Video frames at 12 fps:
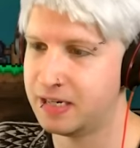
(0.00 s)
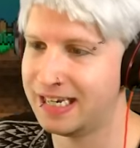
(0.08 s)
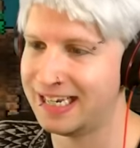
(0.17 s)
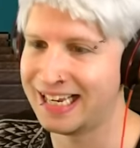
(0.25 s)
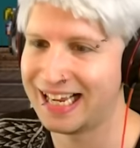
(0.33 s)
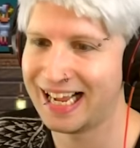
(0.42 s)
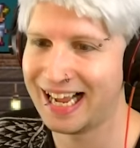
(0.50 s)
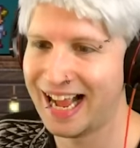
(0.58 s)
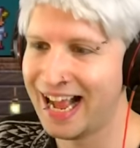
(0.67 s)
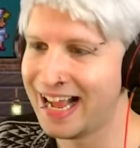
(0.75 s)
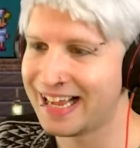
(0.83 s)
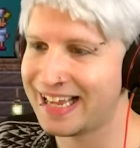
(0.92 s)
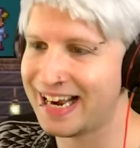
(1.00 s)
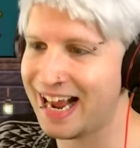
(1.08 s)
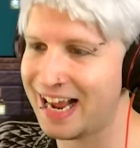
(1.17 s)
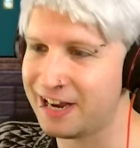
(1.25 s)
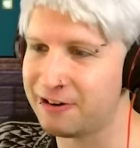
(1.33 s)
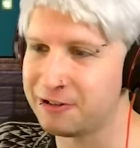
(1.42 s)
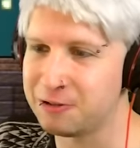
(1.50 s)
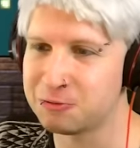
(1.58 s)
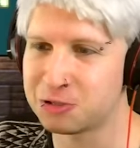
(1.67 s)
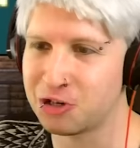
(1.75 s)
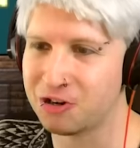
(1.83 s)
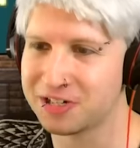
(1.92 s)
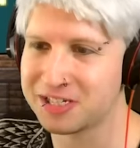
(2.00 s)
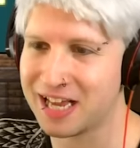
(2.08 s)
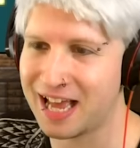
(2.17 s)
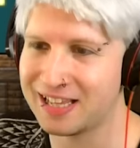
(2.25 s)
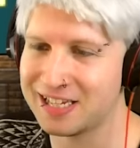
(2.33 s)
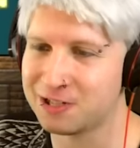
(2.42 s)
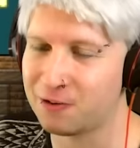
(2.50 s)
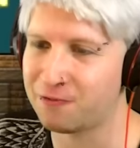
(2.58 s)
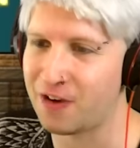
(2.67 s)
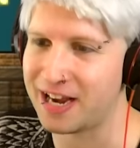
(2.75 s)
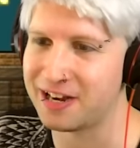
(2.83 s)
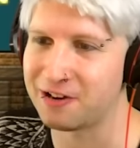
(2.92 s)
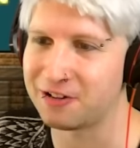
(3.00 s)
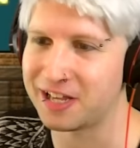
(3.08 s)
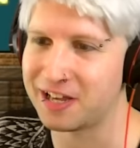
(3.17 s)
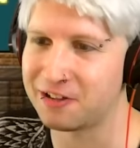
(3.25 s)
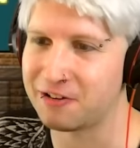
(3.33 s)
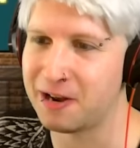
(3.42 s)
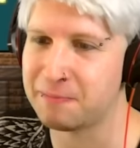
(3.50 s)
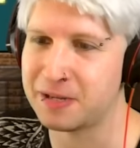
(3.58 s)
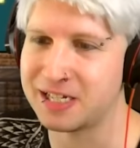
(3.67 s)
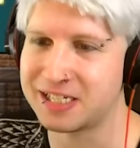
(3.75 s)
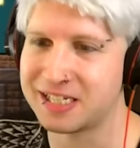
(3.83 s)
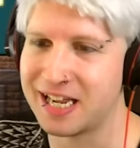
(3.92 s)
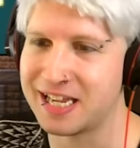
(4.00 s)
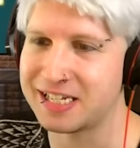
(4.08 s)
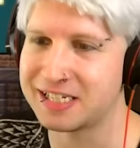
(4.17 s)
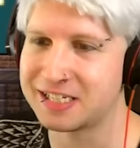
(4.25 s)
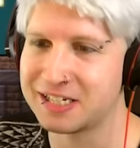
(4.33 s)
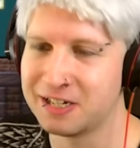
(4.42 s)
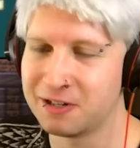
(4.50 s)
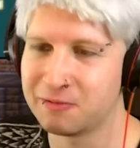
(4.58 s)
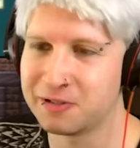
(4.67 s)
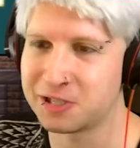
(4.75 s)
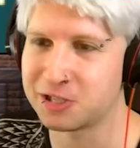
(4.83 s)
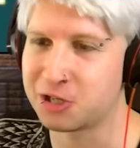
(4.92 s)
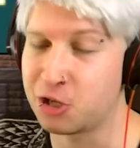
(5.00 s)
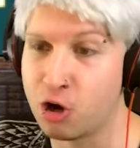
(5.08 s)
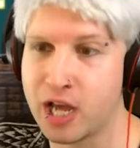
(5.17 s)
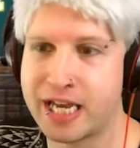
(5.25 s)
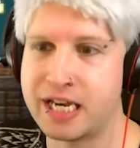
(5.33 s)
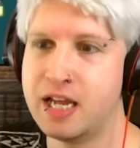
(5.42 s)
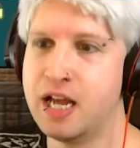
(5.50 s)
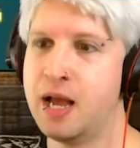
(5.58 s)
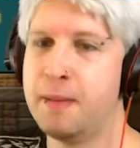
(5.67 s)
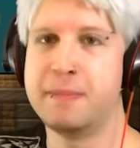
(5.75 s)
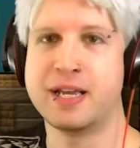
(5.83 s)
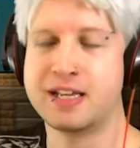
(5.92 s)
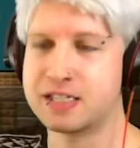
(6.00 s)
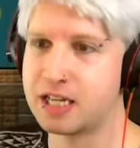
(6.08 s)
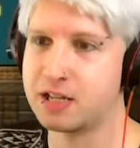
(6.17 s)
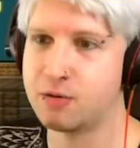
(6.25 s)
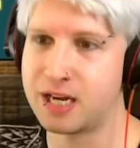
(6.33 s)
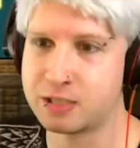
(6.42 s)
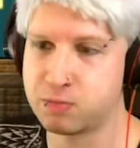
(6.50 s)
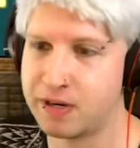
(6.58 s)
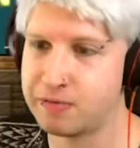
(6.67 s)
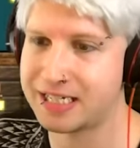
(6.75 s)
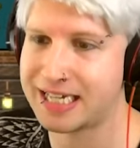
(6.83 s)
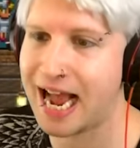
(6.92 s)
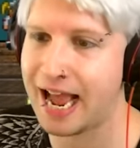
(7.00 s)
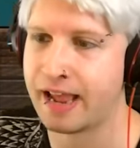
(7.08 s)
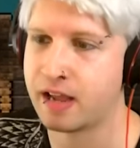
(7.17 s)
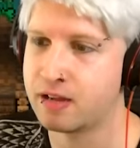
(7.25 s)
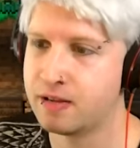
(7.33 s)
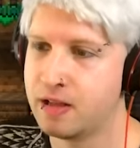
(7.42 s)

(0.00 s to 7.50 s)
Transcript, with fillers: meep. Get out of here, you jerks. At least they're fighting all the other N P Cs, which is good, because otherwise we would die.